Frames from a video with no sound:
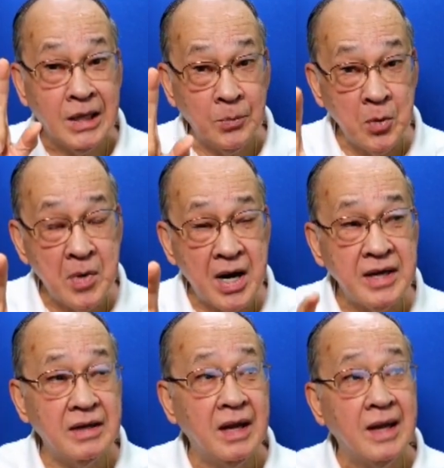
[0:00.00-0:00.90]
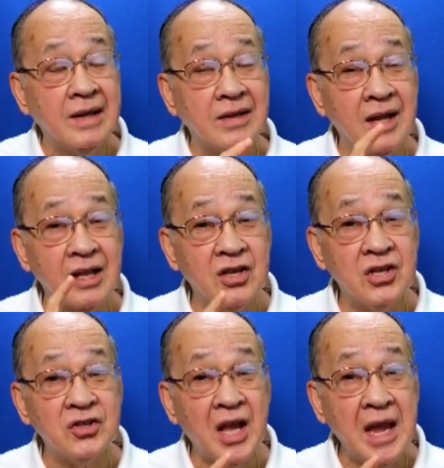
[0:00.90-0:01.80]
Keep in mind, there
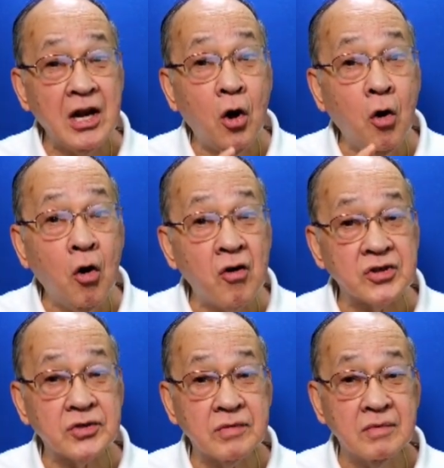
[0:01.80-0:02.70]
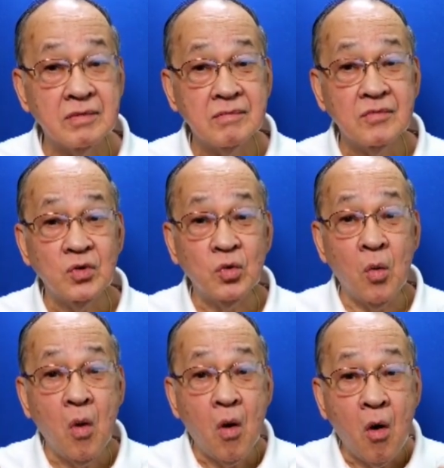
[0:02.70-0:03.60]
is a cost
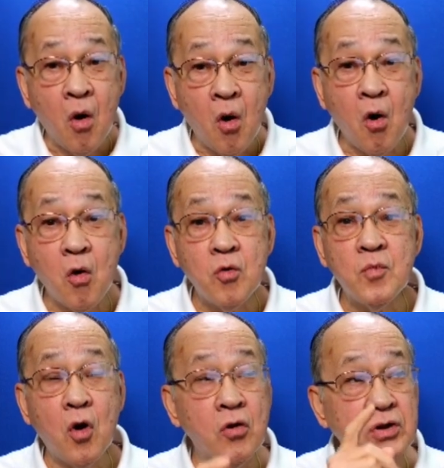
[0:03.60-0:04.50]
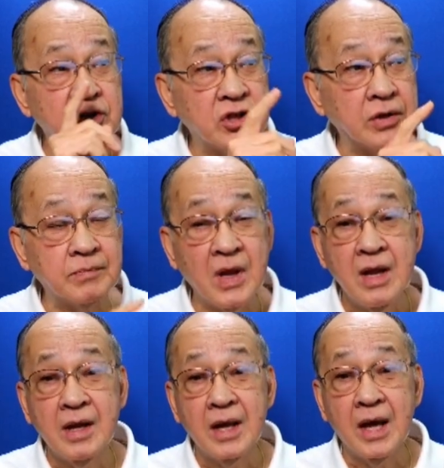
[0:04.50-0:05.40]
to home ownership.
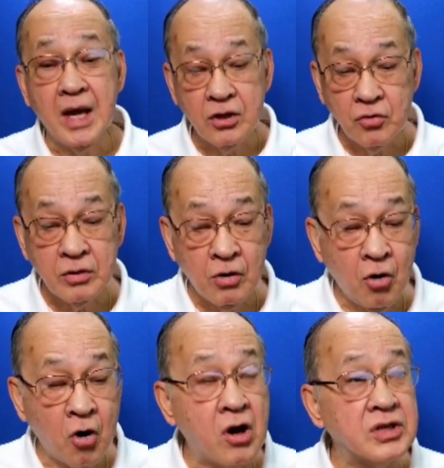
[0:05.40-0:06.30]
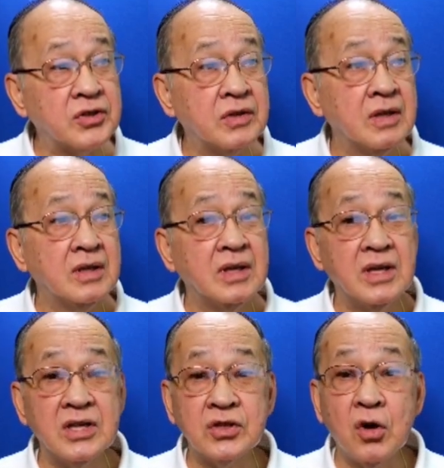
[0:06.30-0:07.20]
and your cost
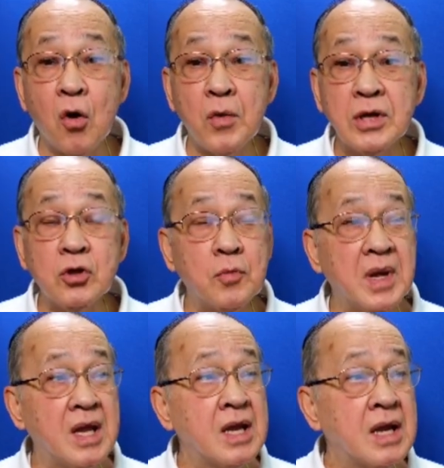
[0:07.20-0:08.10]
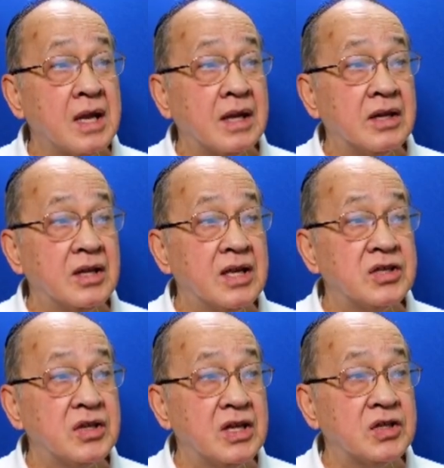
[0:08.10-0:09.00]
is going to be this